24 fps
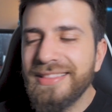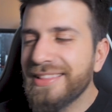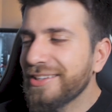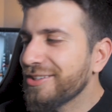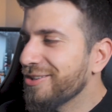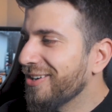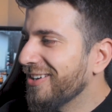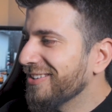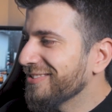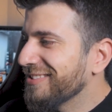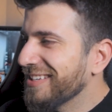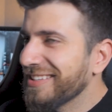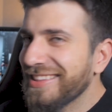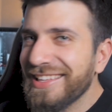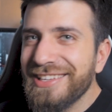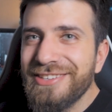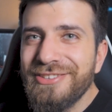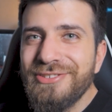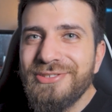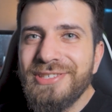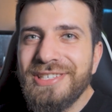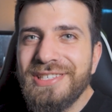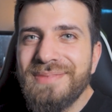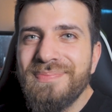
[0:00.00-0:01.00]
the content that
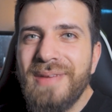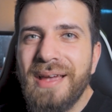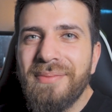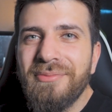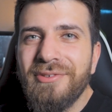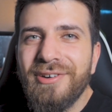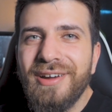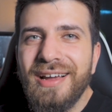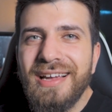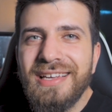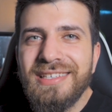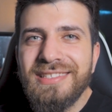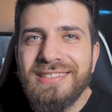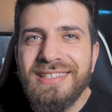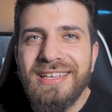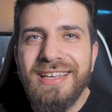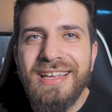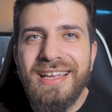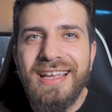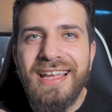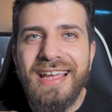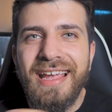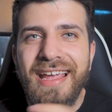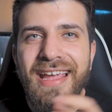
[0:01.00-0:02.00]
you just memorized
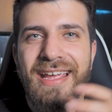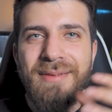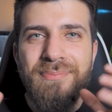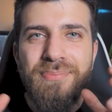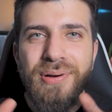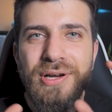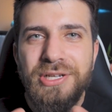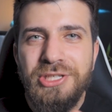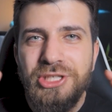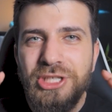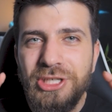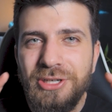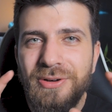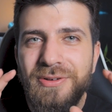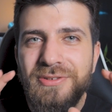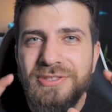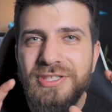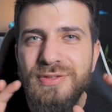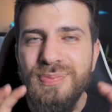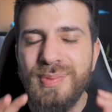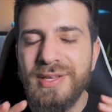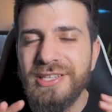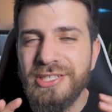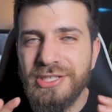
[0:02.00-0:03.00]
and put your own
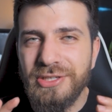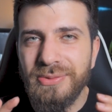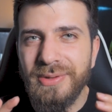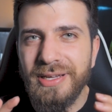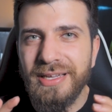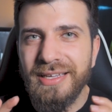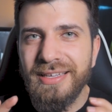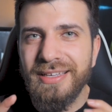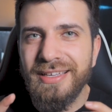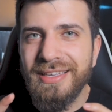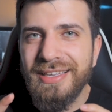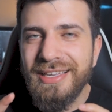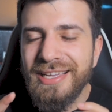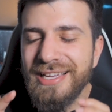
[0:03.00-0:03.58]
spin to it.